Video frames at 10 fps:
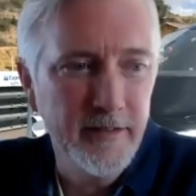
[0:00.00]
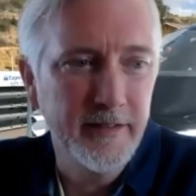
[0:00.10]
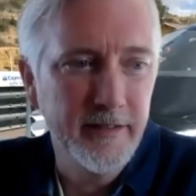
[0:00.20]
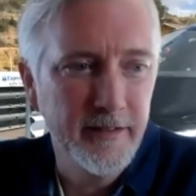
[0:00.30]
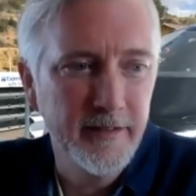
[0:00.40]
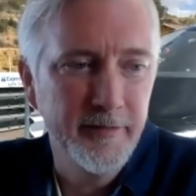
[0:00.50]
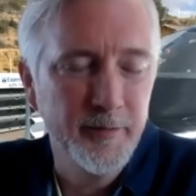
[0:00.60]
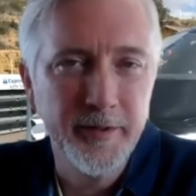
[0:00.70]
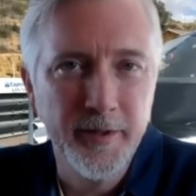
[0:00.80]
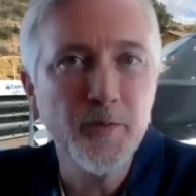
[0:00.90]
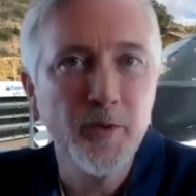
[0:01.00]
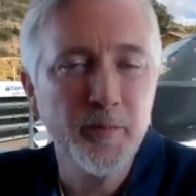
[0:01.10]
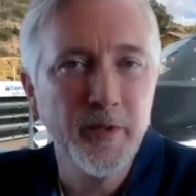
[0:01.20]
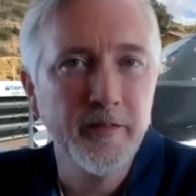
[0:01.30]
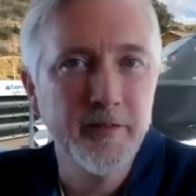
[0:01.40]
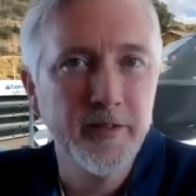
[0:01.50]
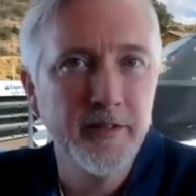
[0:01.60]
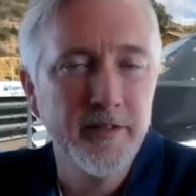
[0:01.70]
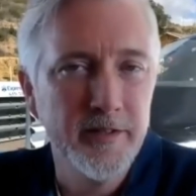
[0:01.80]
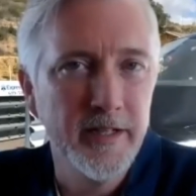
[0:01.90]
like everyone knows, we're hoping to have
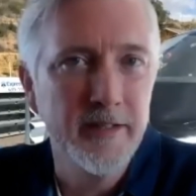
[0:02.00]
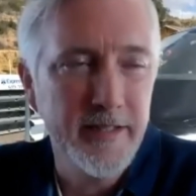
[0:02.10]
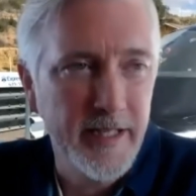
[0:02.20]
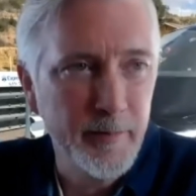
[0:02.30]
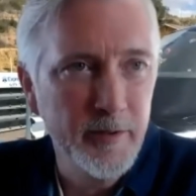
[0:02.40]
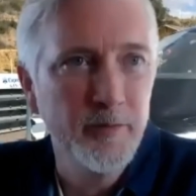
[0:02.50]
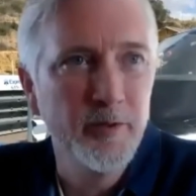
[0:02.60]
the design stable.